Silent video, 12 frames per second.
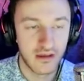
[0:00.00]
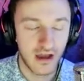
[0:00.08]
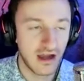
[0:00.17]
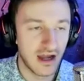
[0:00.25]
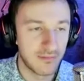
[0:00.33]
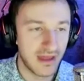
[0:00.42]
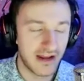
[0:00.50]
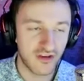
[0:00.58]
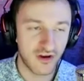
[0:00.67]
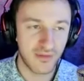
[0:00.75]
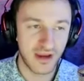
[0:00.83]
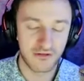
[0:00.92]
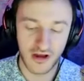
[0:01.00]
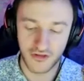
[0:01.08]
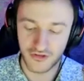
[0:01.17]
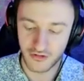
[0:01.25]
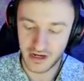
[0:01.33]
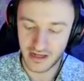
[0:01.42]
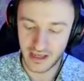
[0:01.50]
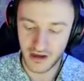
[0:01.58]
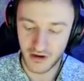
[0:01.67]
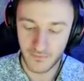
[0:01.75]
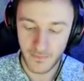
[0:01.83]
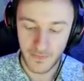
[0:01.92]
That is our main roster right now.